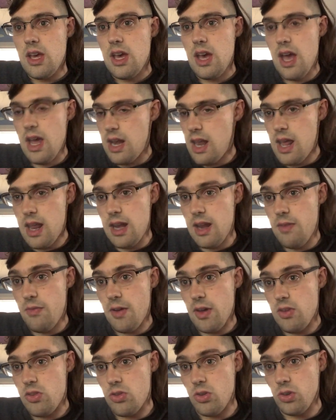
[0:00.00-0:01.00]
And then if
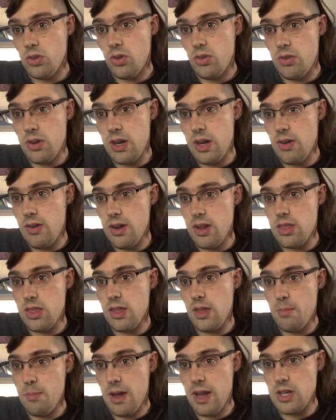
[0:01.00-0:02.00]
I still don't hear
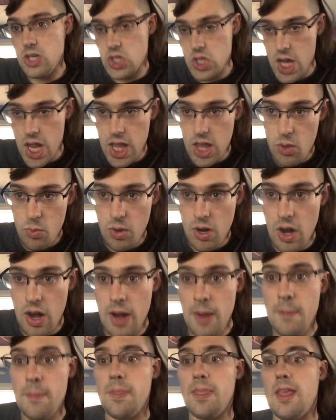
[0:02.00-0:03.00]
anything by
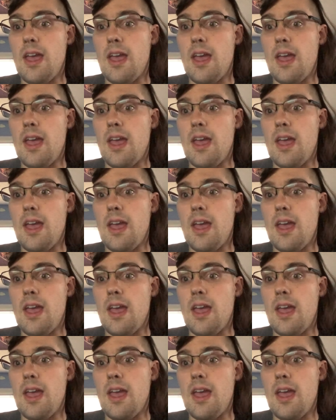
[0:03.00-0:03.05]
January,